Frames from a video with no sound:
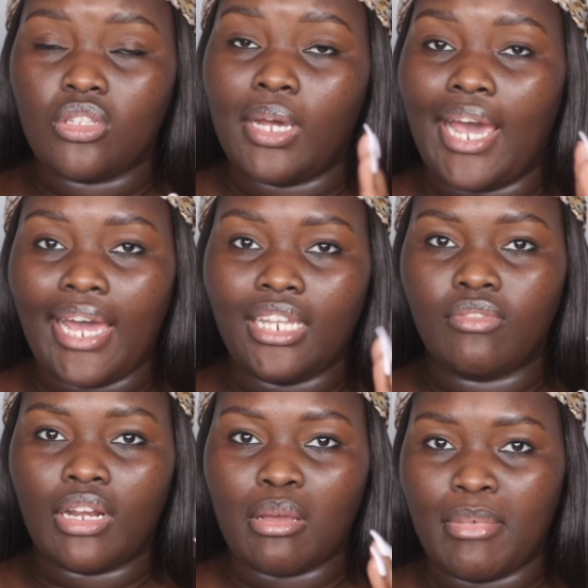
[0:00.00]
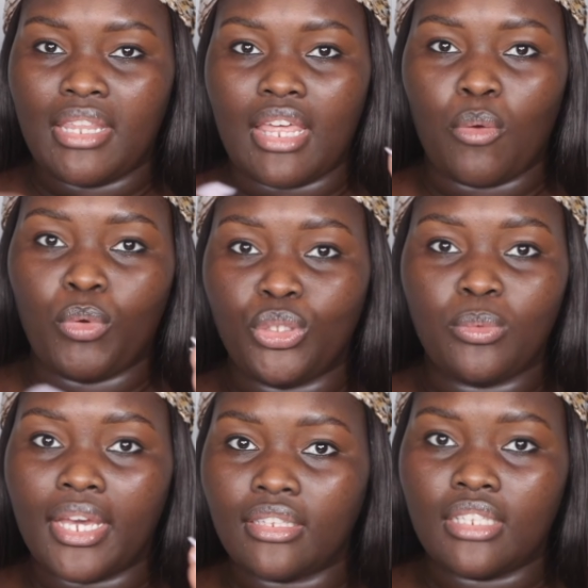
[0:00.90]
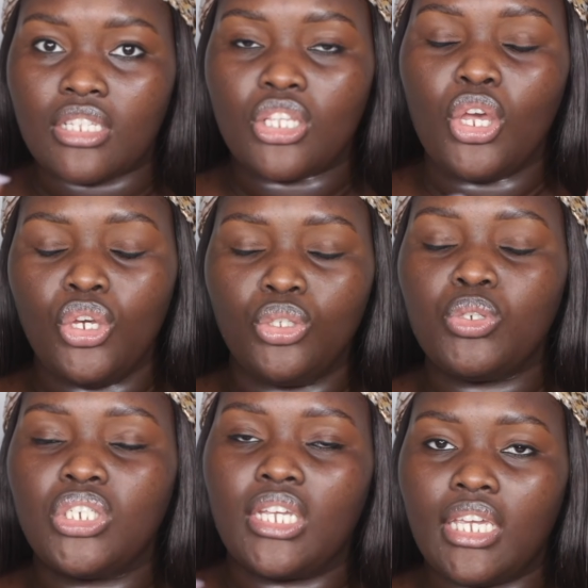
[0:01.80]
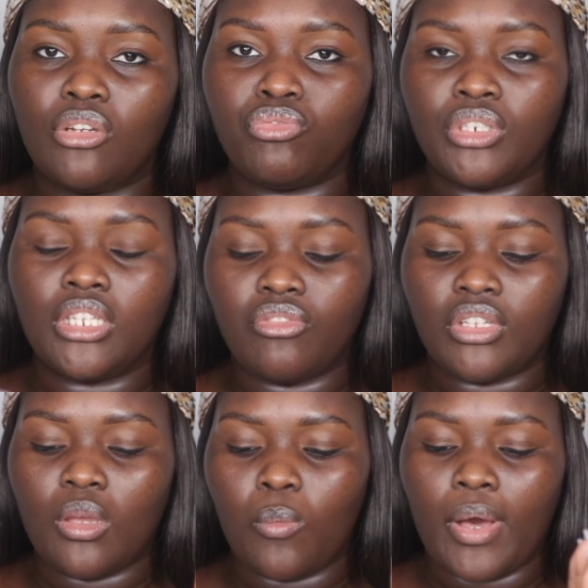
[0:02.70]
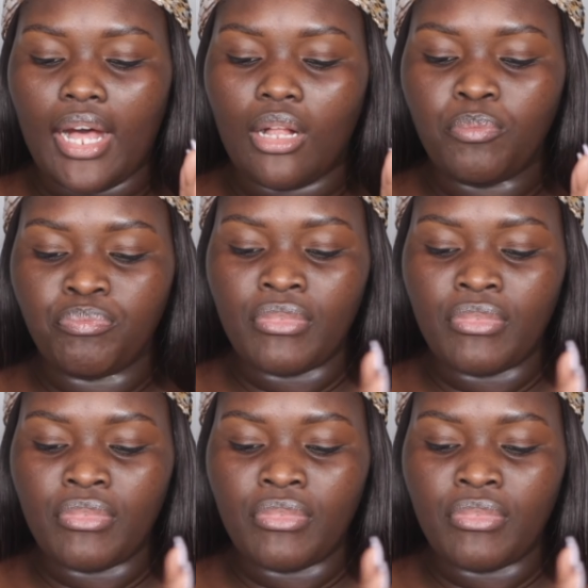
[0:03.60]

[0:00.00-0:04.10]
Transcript: So I highly recommend that when you get this, you shake it really well.